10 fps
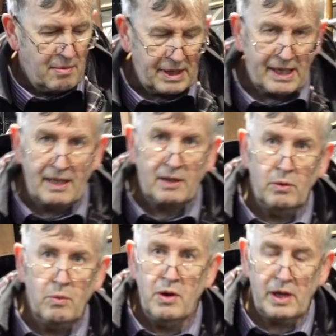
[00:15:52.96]

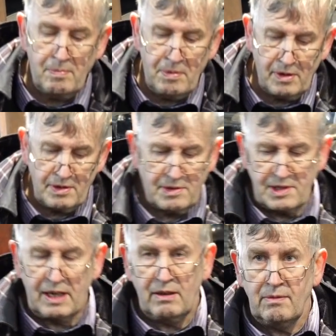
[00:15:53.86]
mechanical work, but
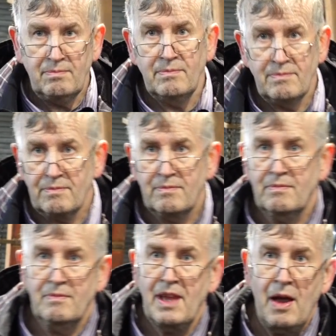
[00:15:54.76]
still
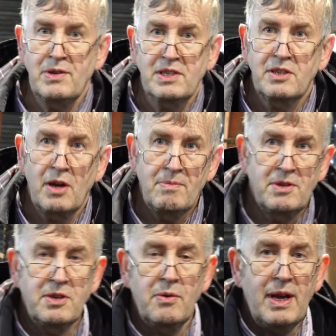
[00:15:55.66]
now is the time
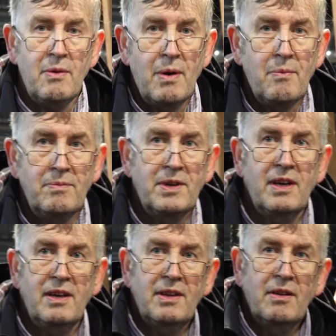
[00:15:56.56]
to do it when
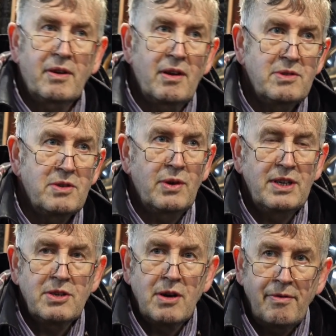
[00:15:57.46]
the loco is not
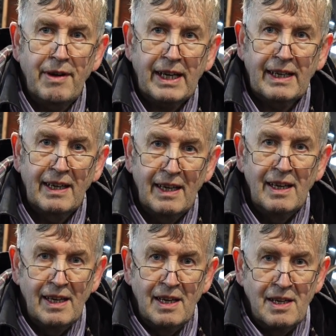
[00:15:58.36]
in traffic,
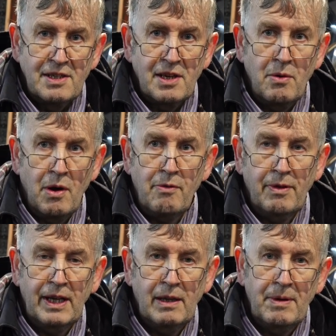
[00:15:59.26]
so
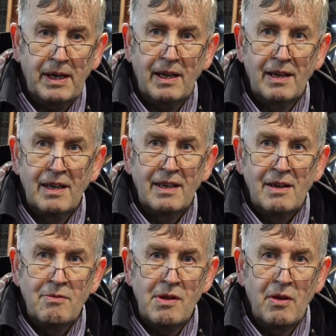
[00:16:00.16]
hopefully it'll be
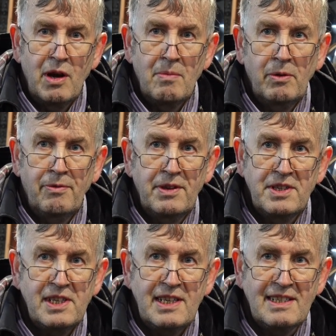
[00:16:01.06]
reliable for the
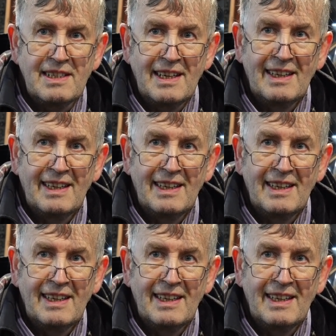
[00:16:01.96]
season.